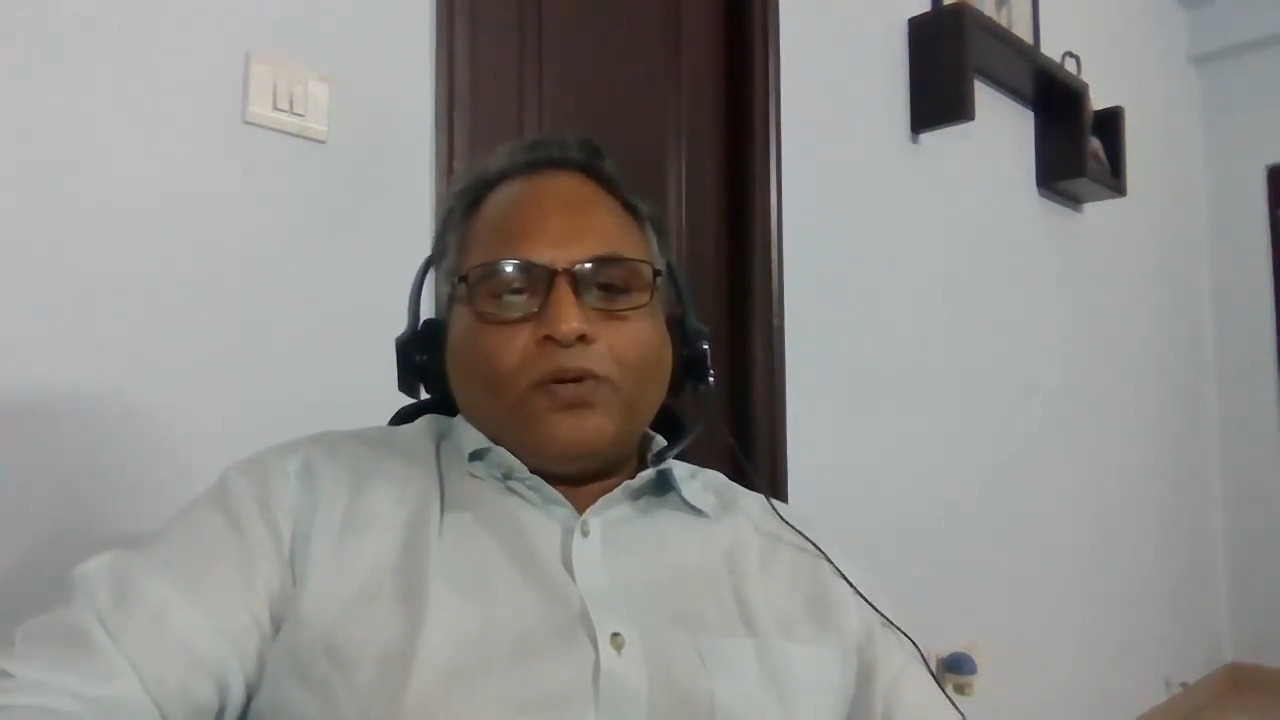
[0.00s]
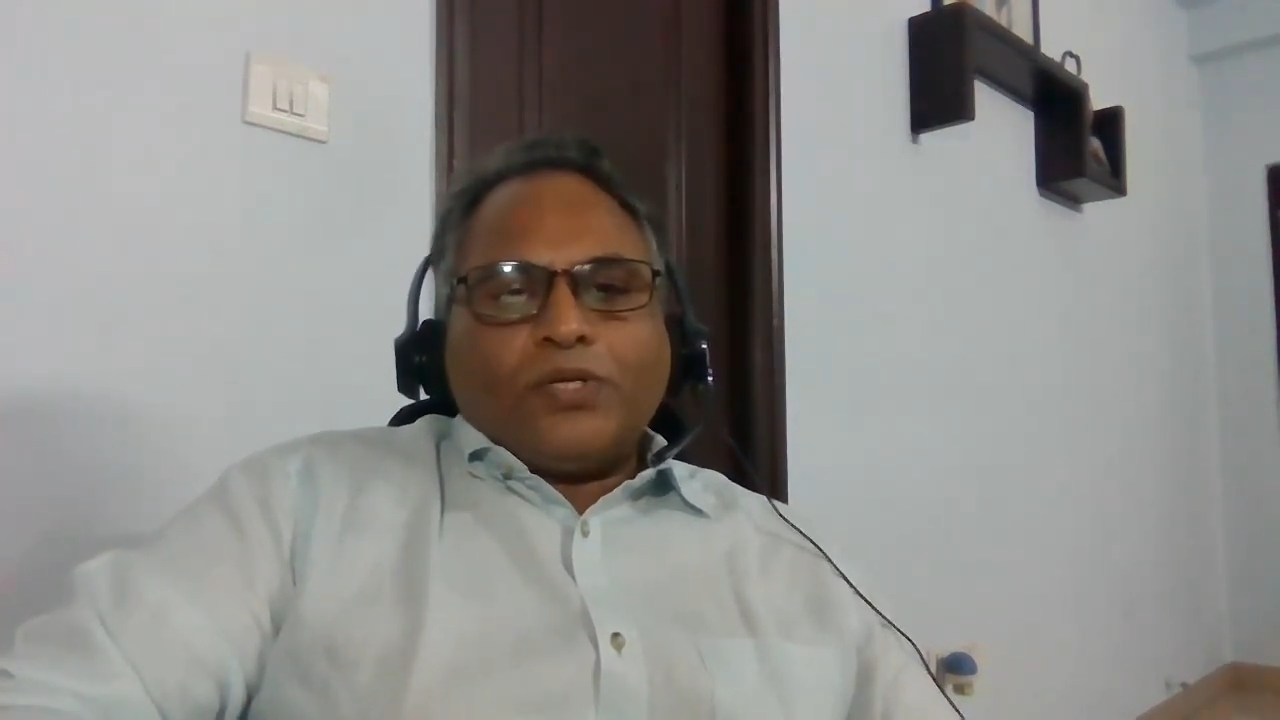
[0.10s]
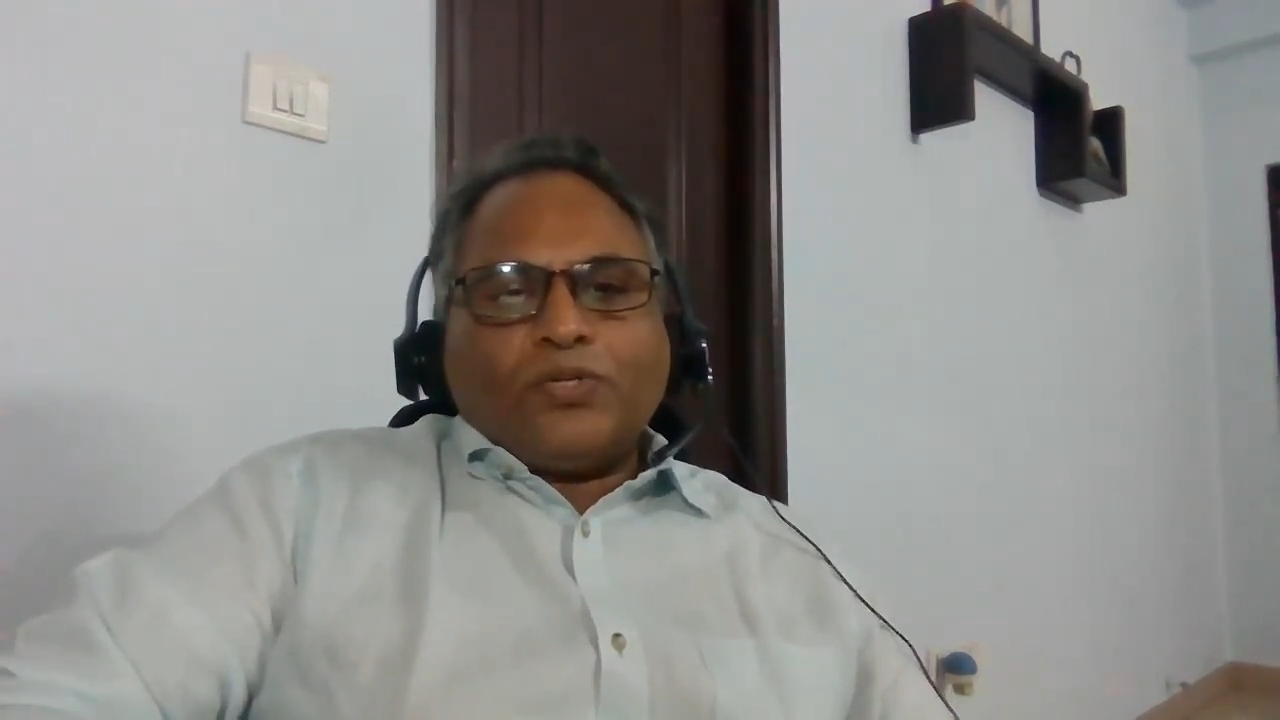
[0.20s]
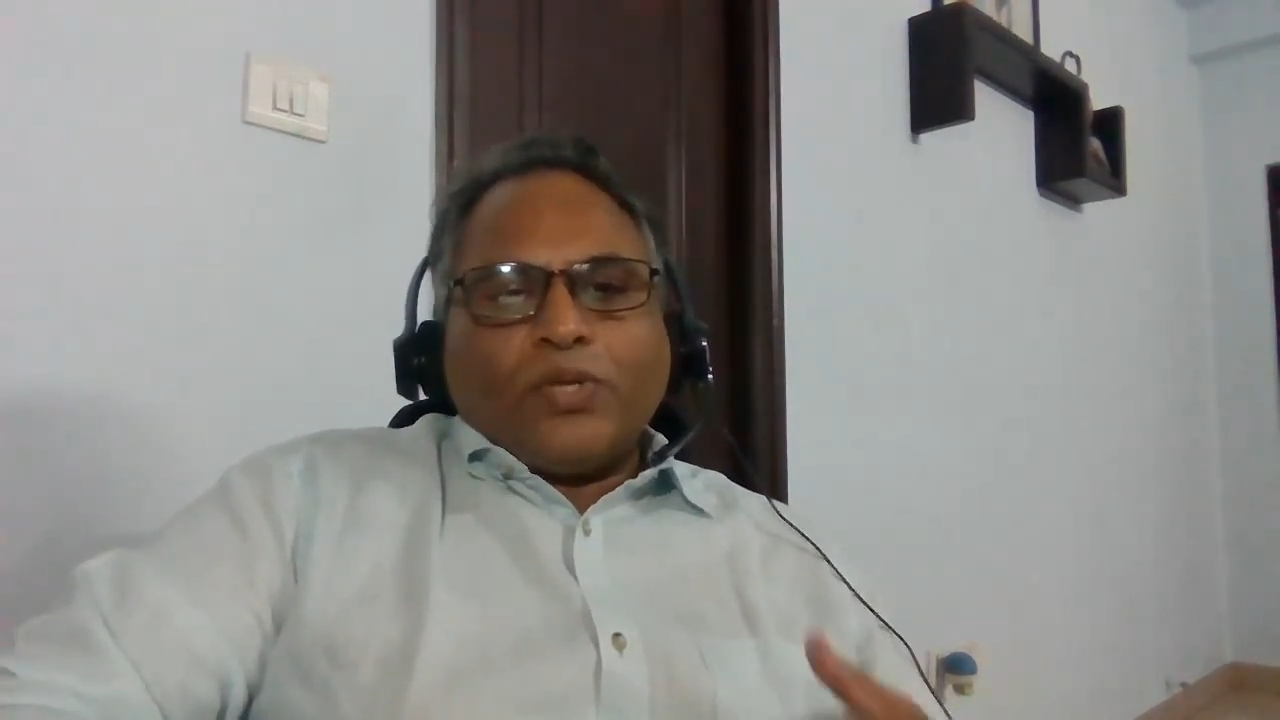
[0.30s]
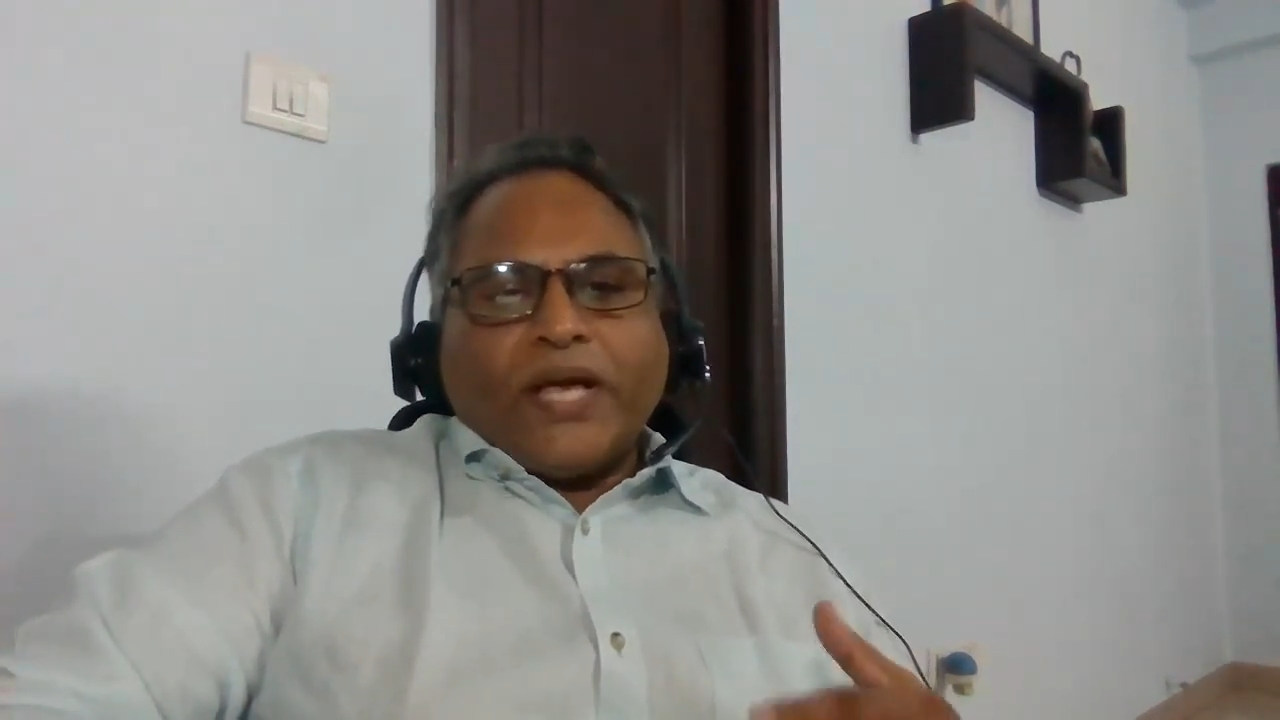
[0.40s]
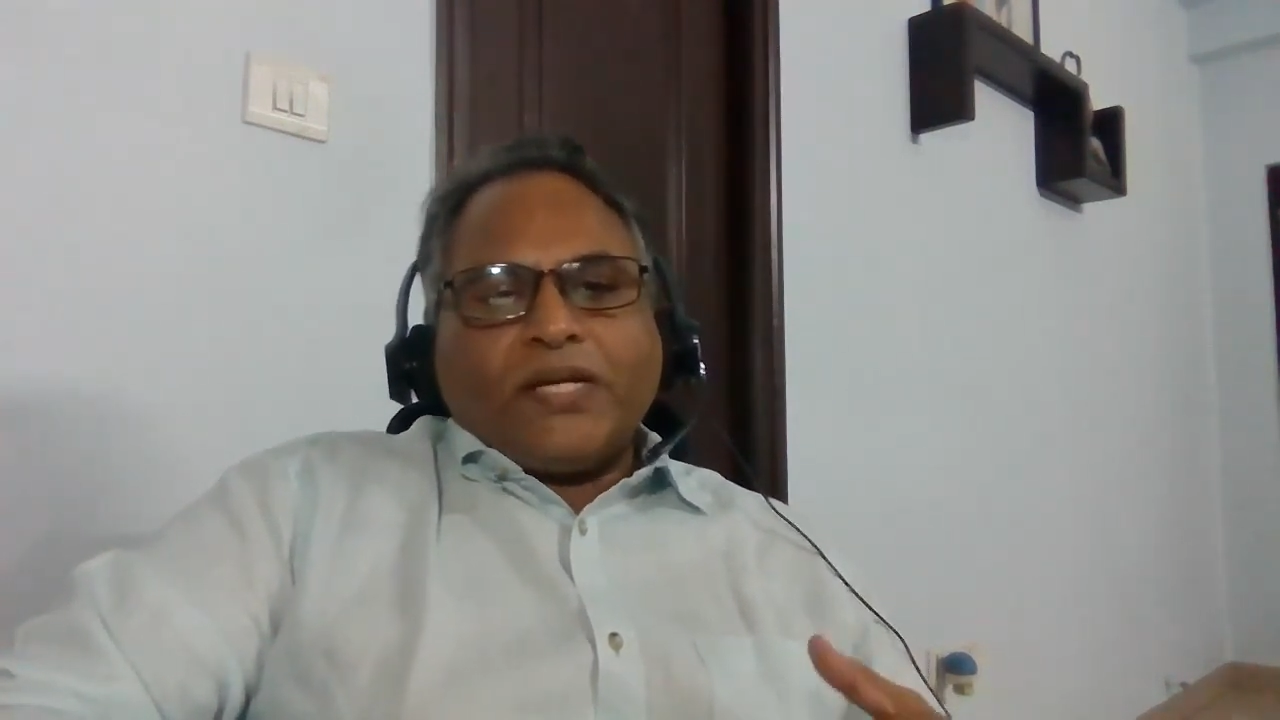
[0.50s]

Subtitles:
a load